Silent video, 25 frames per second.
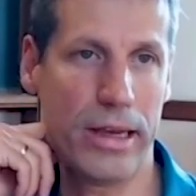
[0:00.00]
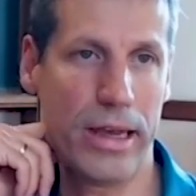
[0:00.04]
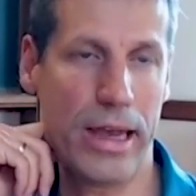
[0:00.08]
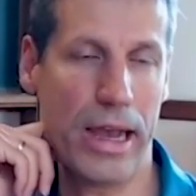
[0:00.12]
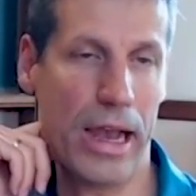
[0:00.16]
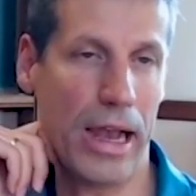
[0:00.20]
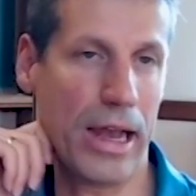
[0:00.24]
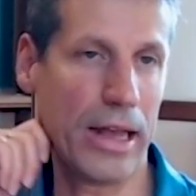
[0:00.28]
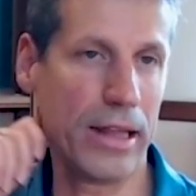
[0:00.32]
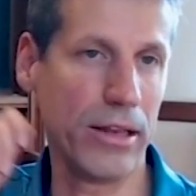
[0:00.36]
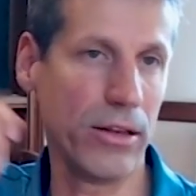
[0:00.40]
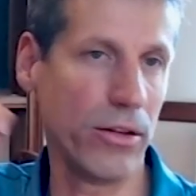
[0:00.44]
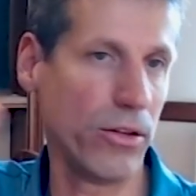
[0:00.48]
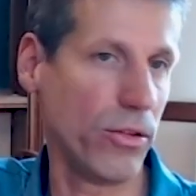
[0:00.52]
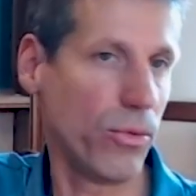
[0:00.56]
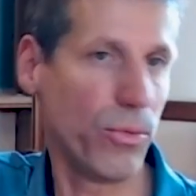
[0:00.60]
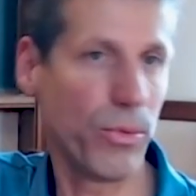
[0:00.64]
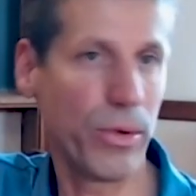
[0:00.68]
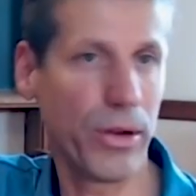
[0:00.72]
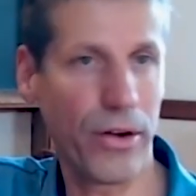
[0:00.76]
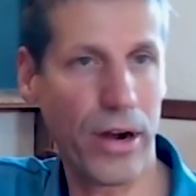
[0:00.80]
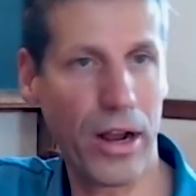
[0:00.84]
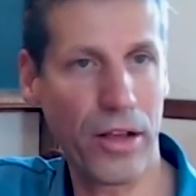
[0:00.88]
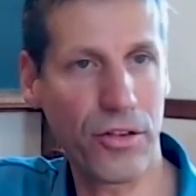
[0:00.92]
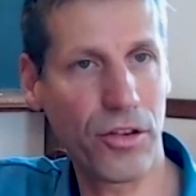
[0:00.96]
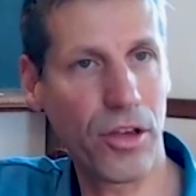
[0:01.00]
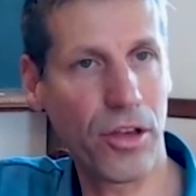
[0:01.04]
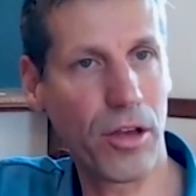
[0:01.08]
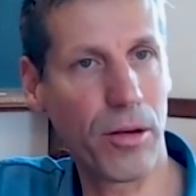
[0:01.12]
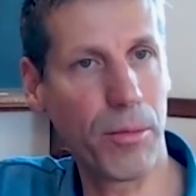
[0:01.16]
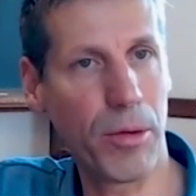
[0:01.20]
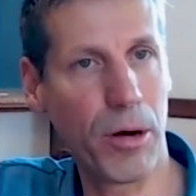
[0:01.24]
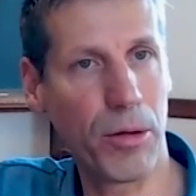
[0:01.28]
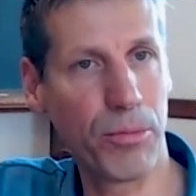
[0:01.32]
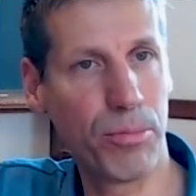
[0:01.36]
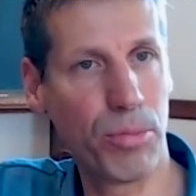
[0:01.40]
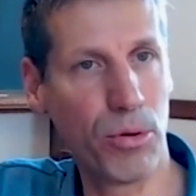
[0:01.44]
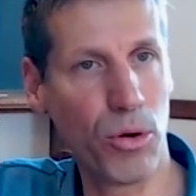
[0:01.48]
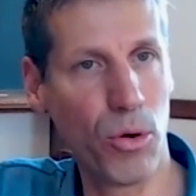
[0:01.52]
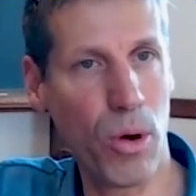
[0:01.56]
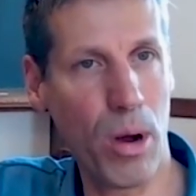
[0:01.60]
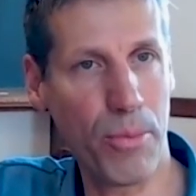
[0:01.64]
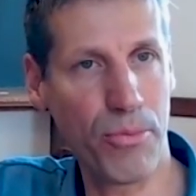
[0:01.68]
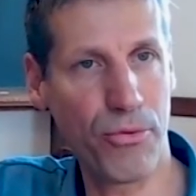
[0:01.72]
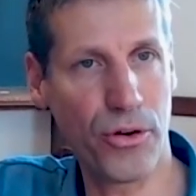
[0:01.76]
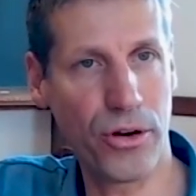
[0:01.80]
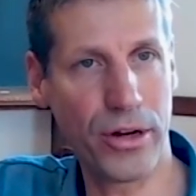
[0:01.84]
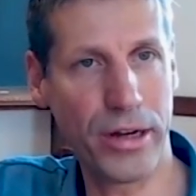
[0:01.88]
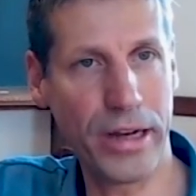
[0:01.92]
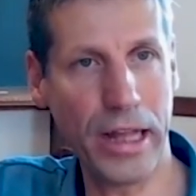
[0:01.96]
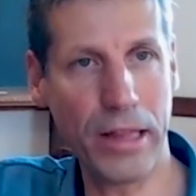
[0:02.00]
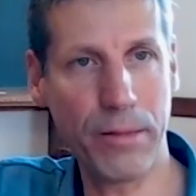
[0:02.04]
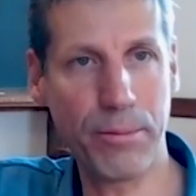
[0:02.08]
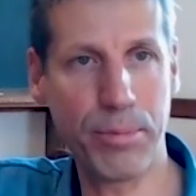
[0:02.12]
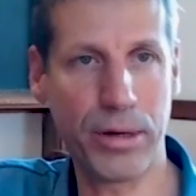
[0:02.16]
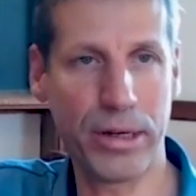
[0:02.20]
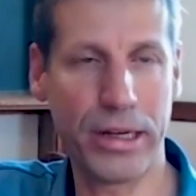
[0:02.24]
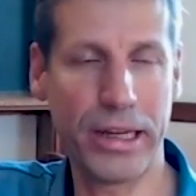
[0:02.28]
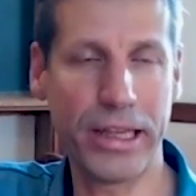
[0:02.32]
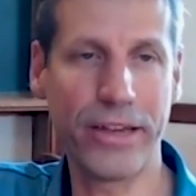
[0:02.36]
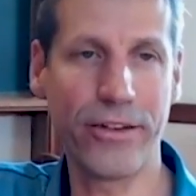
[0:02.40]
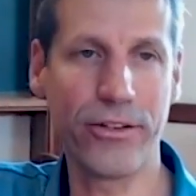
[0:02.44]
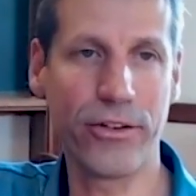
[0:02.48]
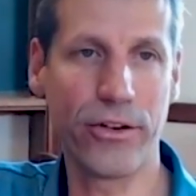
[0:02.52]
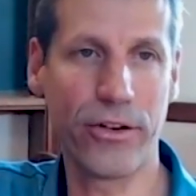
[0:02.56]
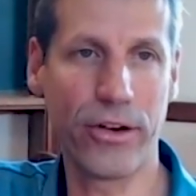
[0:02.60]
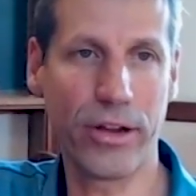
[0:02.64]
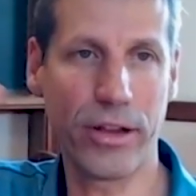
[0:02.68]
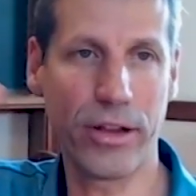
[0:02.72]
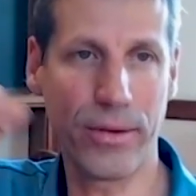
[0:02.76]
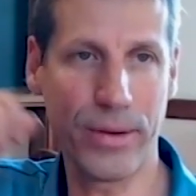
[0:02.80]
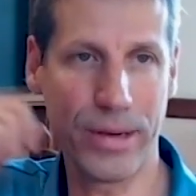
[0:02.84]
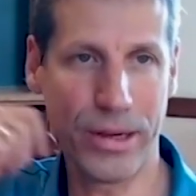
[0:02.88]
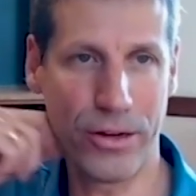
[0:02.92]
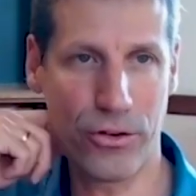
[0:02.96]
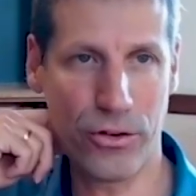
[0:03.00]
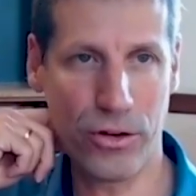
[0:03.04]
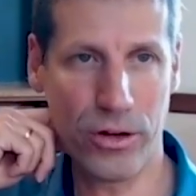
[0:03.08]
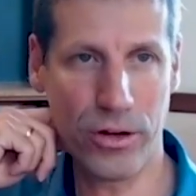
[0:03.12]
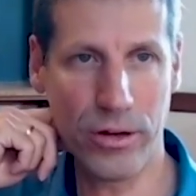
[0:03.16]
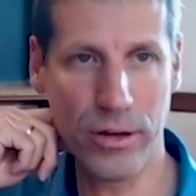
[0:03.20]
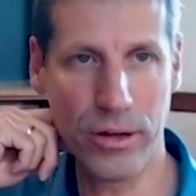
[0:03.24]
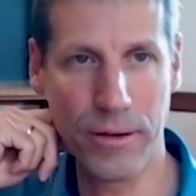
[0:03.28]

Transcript: and we're asking about blow up for that particular equation.